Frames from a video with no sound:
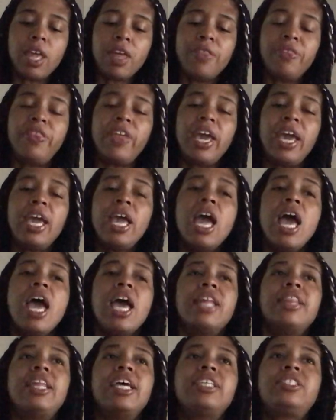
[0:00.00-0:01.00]
they
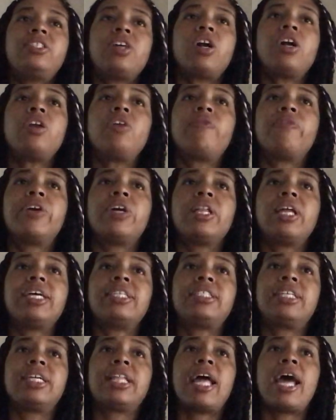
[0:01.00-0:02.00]
started
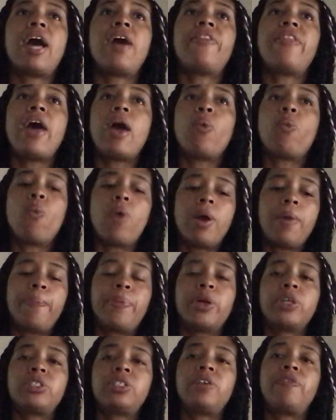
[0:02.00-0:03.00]
realizing that how that one
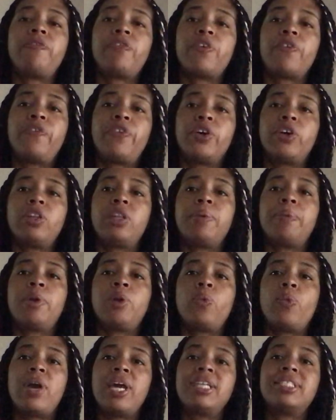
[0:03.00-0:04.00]
person fulfilled them
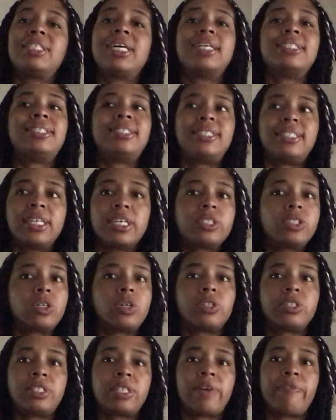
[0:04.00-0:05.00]
in ways that six
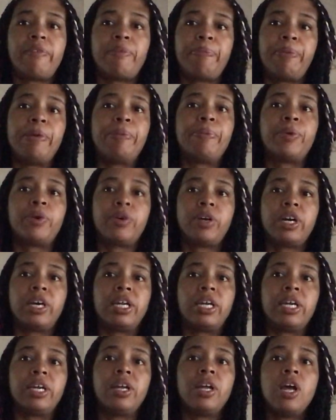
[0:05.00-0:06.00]
or seven people
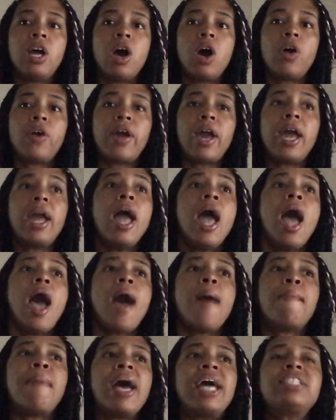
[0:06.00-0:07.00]
couldn't, okay?
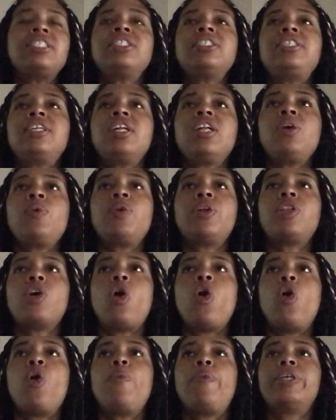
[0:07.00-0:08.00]
Imagine dealing with a
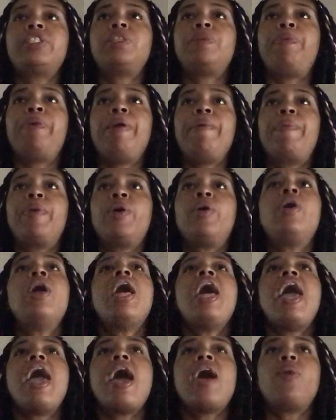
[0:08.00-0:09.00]
whole bunch of people
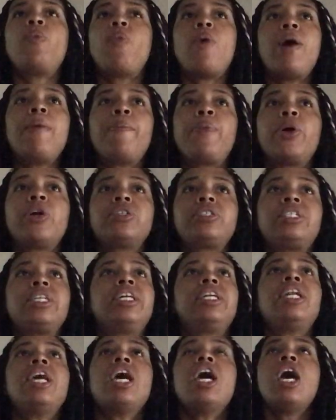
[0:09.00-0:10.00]
and one
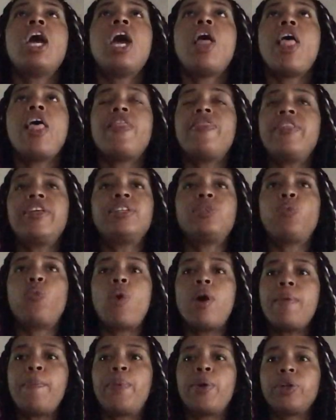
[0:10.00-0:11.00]
person, and this
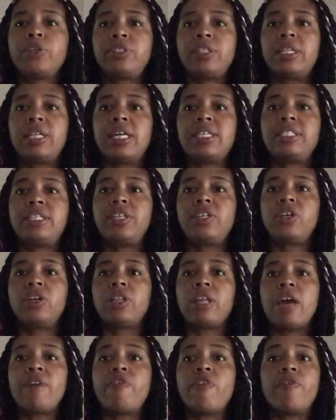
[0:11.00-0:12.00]
one person that's in your
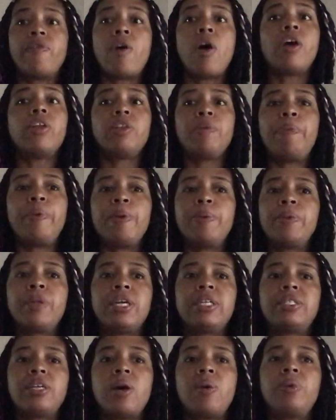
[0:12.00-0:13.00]
life of all the people that
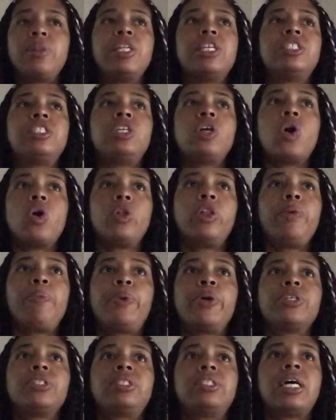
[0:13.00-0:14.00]
you dealt with is the only
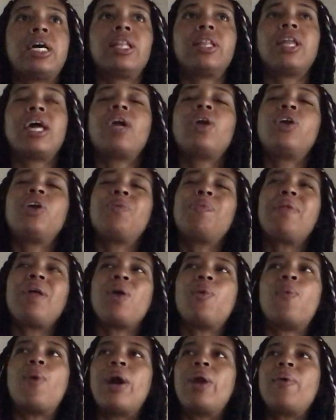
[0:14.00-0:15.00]
person that, like, you're
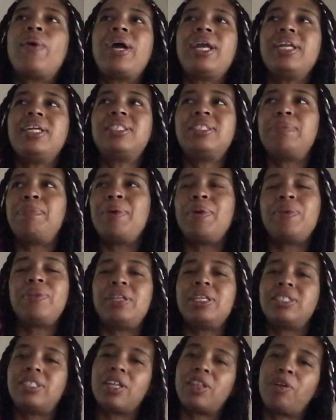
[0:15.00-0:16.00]
like, why do I need to be with
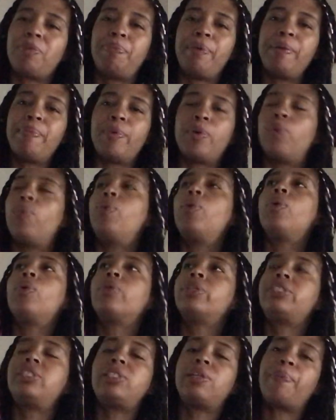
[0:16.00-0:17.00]
these other people?
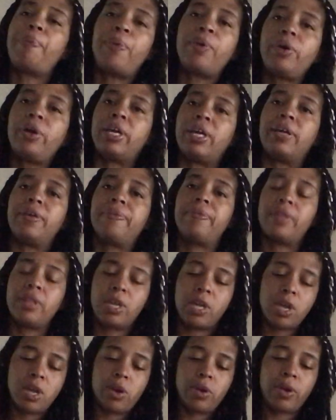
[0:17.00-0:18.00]
What's the point,
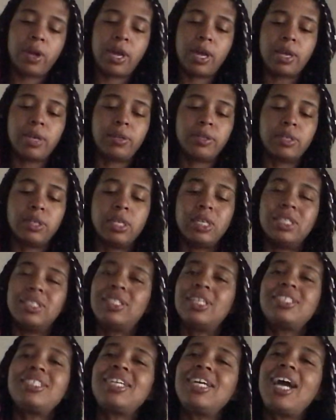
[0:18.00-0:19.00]
okay?
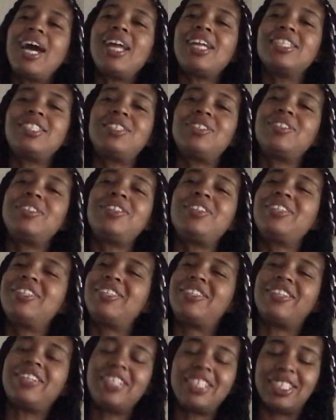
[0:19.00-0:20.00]
Sunshine got a
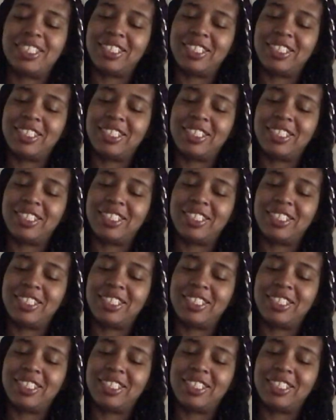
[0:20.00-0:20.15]
333.